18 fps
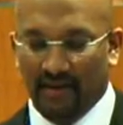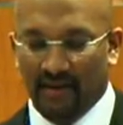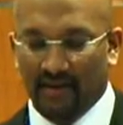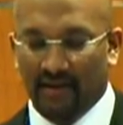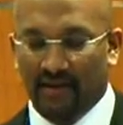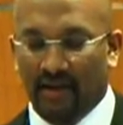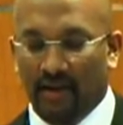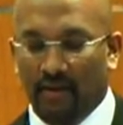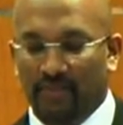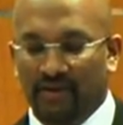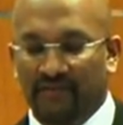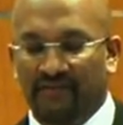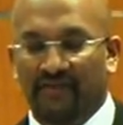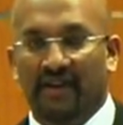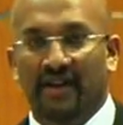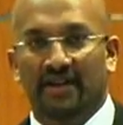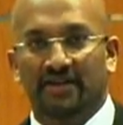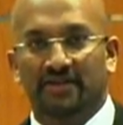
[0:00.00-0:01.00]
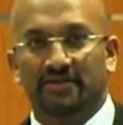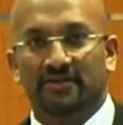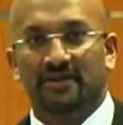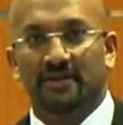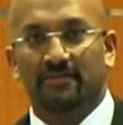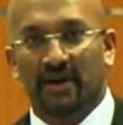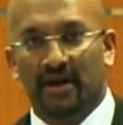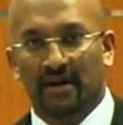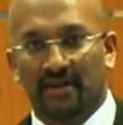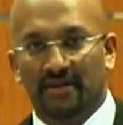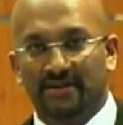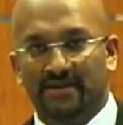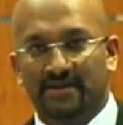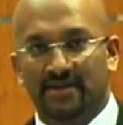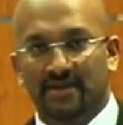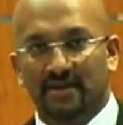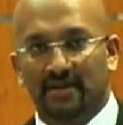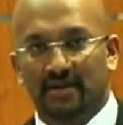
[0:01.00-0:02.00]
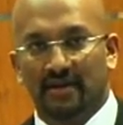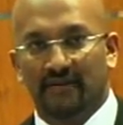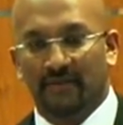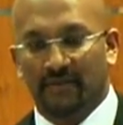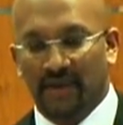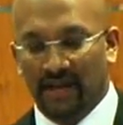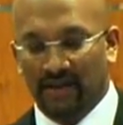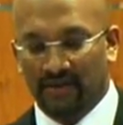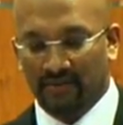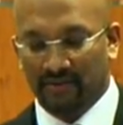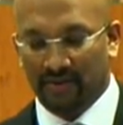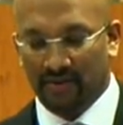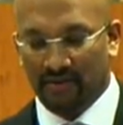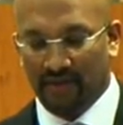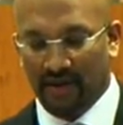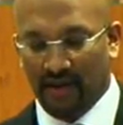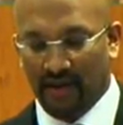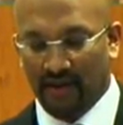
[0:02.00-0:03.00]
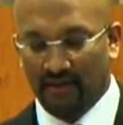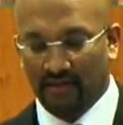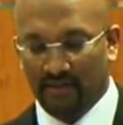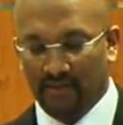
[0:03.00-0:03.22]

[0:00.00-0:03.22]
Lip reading: and cope with the financial demands of a medical career.